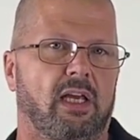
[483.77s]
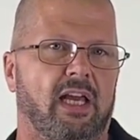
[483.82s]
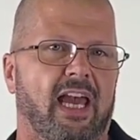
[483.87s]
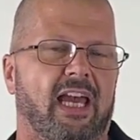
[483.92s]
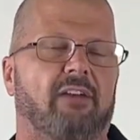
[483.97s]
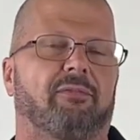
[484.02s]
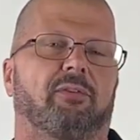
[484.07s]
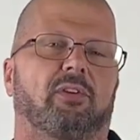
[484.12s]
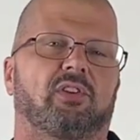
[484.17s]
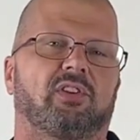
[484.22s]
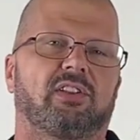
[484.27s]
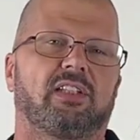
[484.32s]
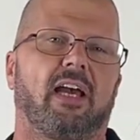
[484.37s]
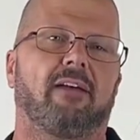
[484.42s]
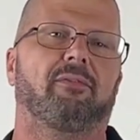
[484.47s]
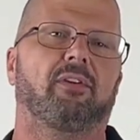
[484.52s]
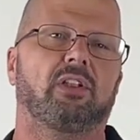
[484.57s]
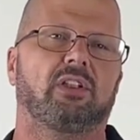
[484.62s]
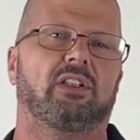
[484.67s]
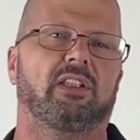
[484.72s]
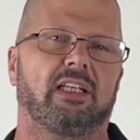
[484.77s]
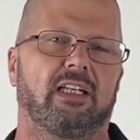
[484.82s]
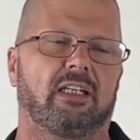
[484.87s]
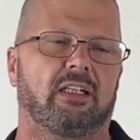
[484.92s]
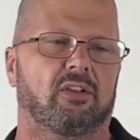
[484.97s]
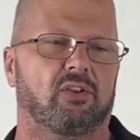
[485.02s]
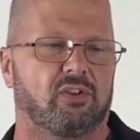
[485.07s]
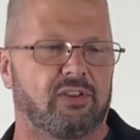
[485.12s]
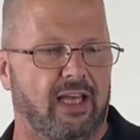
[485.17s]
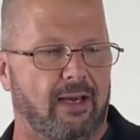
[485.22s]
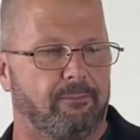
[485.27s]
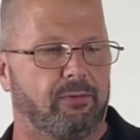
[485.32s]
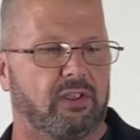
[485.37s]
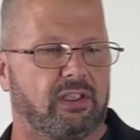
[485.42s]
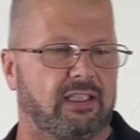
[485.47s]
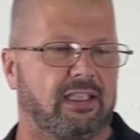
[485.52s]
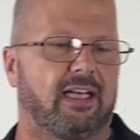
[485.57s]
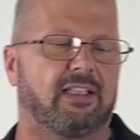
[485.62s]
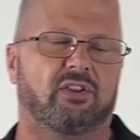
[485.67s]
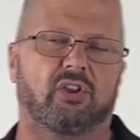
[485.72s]
And for 7 years,
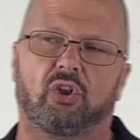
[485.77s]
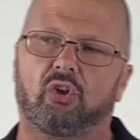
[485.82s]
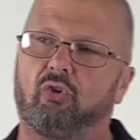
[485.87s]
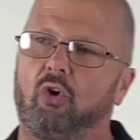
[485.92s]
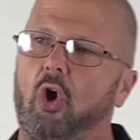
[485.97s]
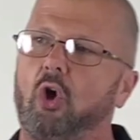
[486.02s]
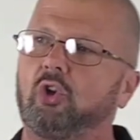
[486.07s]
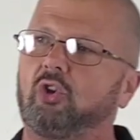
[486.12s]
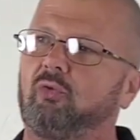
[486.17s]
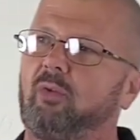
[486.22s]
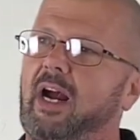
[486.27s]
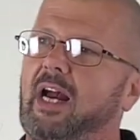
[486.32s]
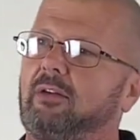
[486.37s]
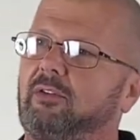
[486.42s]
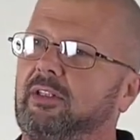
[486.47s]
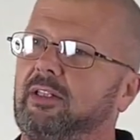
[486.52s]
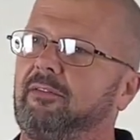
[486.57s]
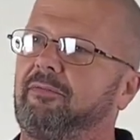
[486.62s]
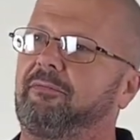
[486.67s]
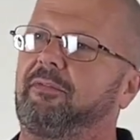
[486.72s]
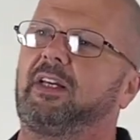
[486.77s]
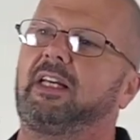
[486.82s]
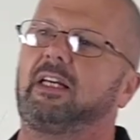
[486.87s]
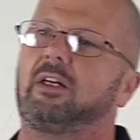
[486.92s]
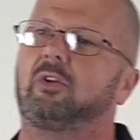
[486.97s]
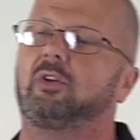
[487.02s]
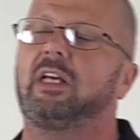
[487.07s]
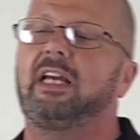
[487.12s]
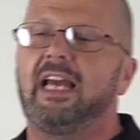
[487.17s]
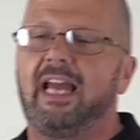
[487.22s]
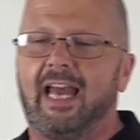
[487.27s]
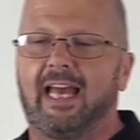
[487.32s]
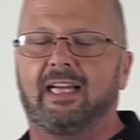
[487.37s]
Nebuchadnezzar crawled around in a field,